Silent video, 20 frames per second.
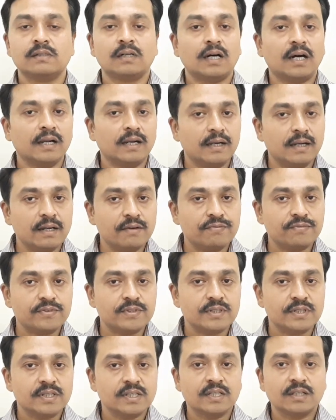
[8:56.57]
A
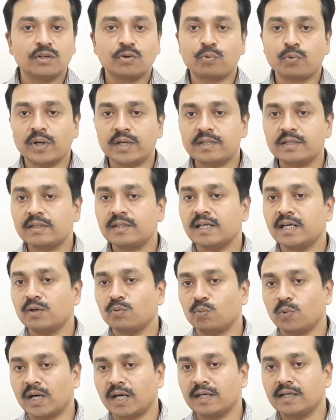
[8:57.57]
lift greater
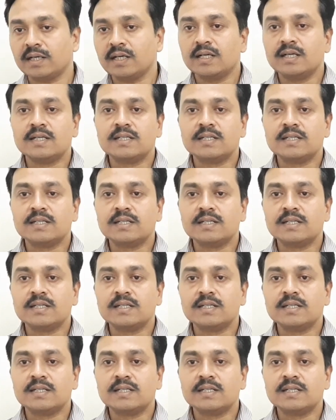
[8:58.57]
than 1